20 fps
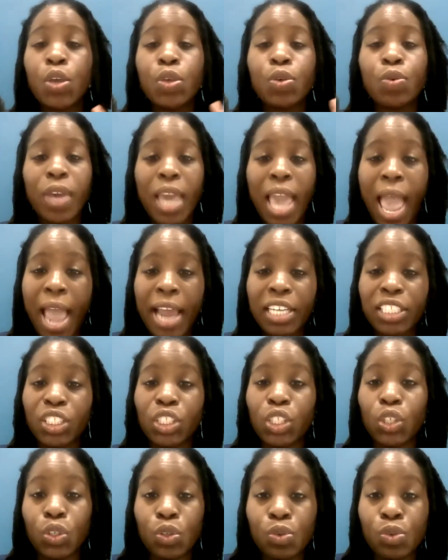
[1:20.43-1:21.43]
You can
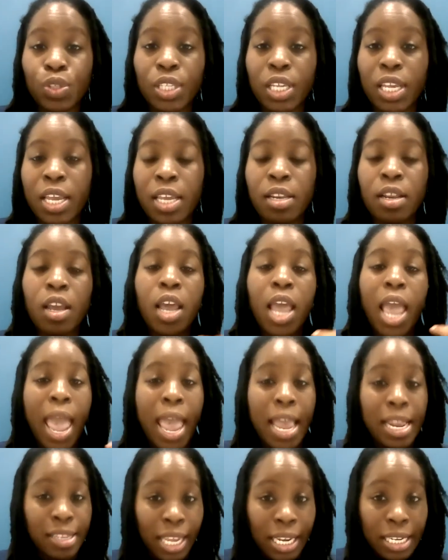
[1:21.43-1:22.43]
actually use it
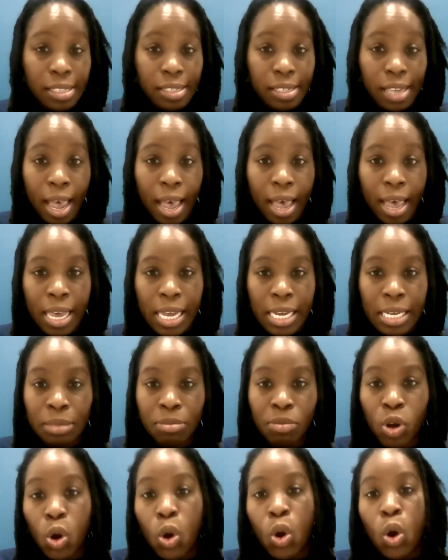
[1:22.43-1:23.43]
at
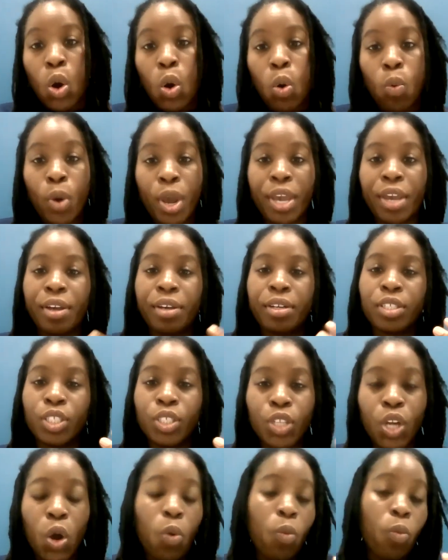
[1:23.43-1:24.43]
nighttime where,
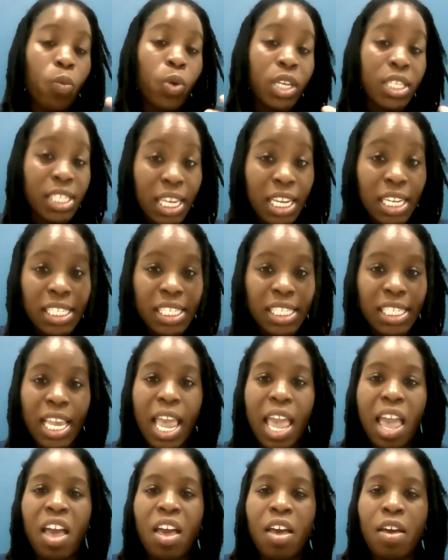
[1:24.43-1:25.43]
you know, we tend to
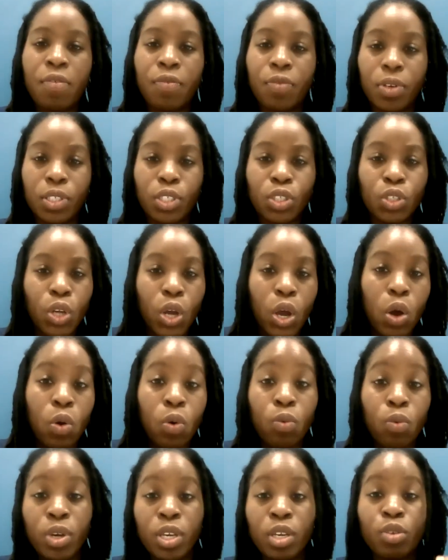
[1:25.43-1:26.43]
have, you
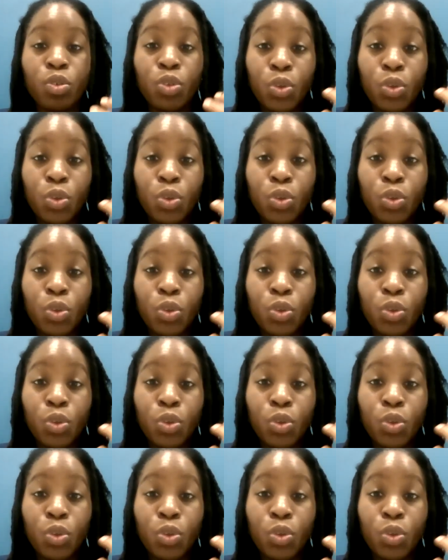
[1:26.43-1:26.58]
know,